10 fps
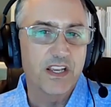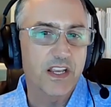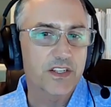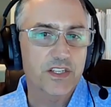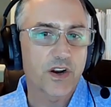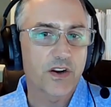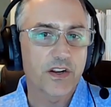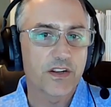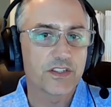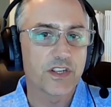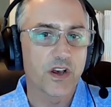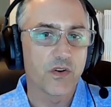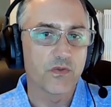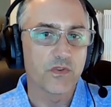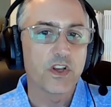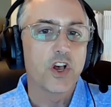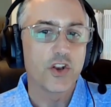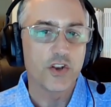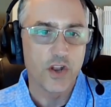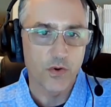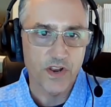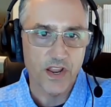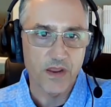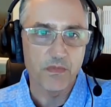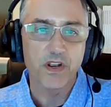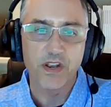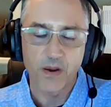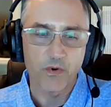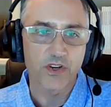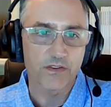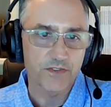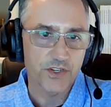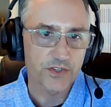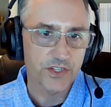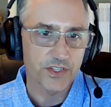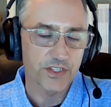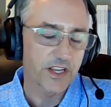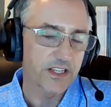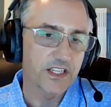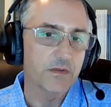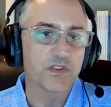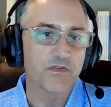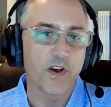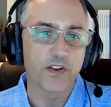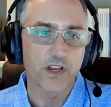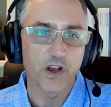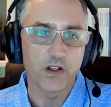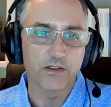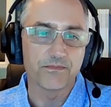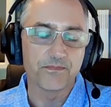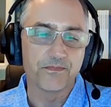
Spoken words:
and started his own no-name network of churches, as he was fond to call it.